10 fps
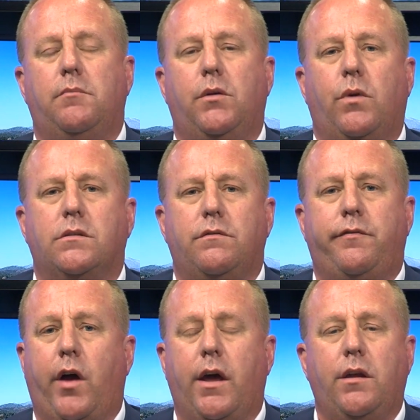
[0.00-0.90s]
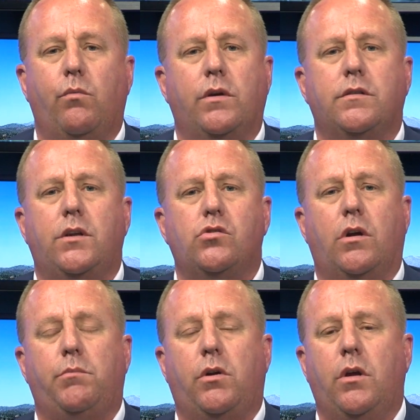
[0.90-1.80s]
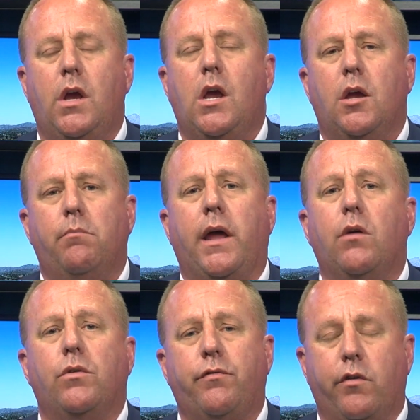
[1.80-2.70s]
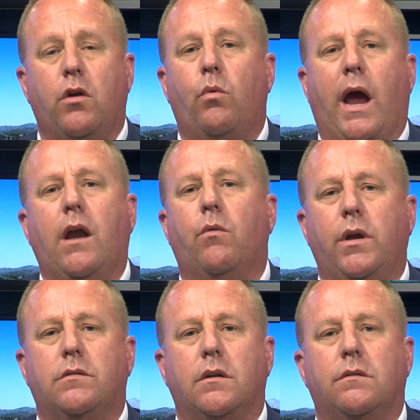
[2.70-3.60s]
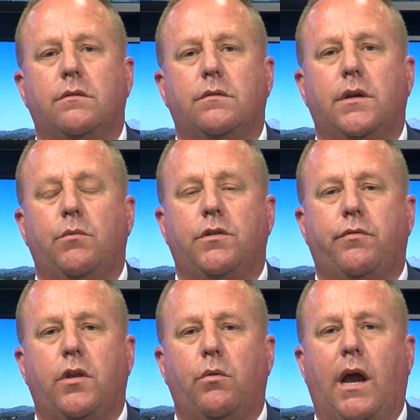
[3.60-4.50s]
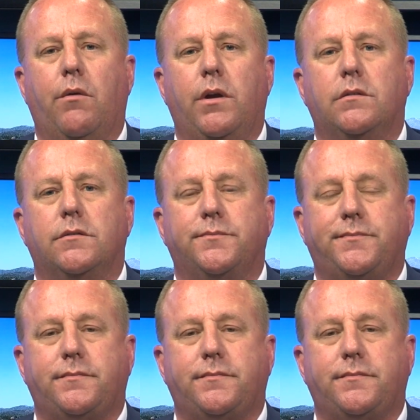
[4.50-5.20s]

It wasn't fun. It wasn't enjoyable, but it was for the right reason. It was for the right reason.